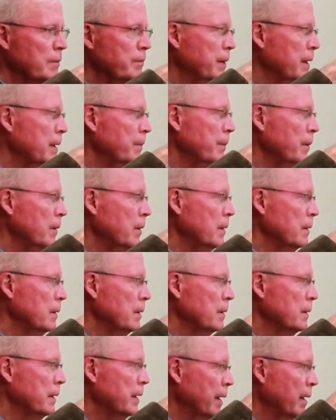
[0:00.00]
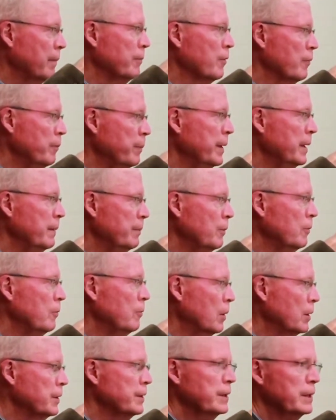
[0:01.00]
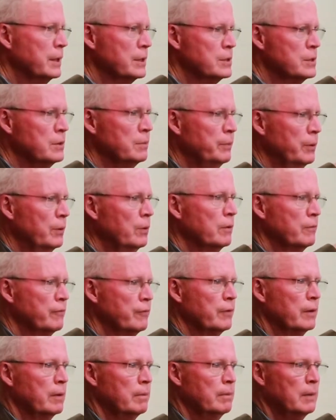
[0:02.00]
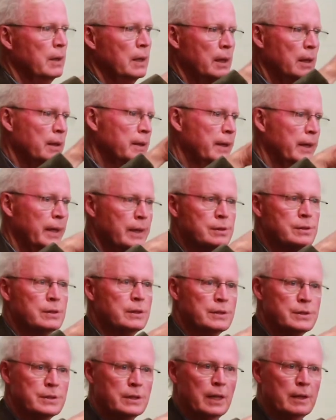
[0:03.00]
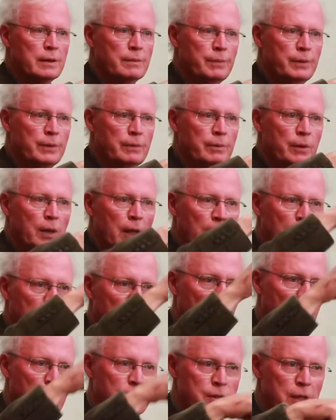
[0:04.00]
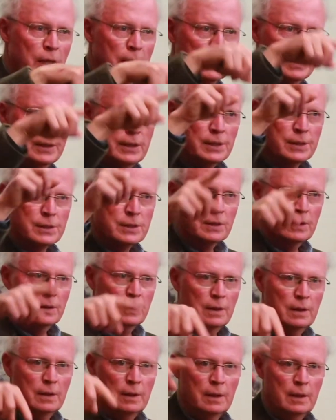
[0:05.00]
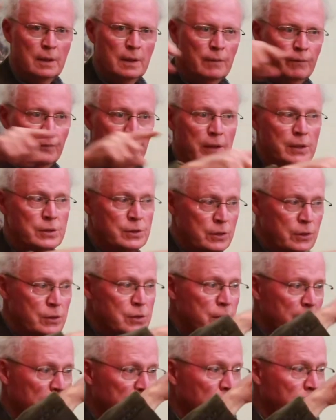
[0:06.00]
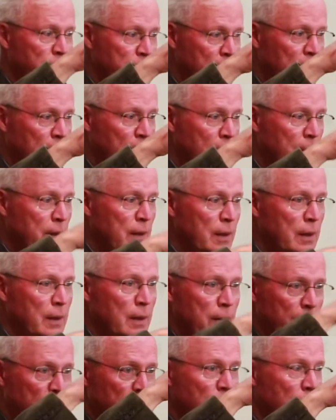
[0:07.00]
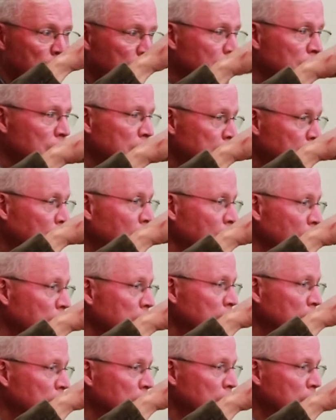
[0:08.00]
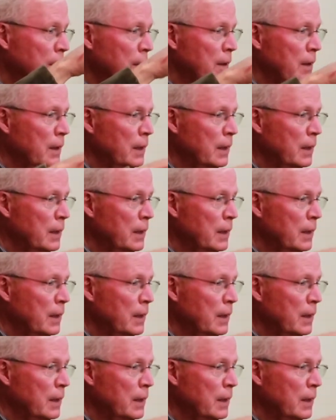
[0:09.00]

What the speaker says: the number of people wanting support from counsellors and other people goes like this. There's usually a peak very early on,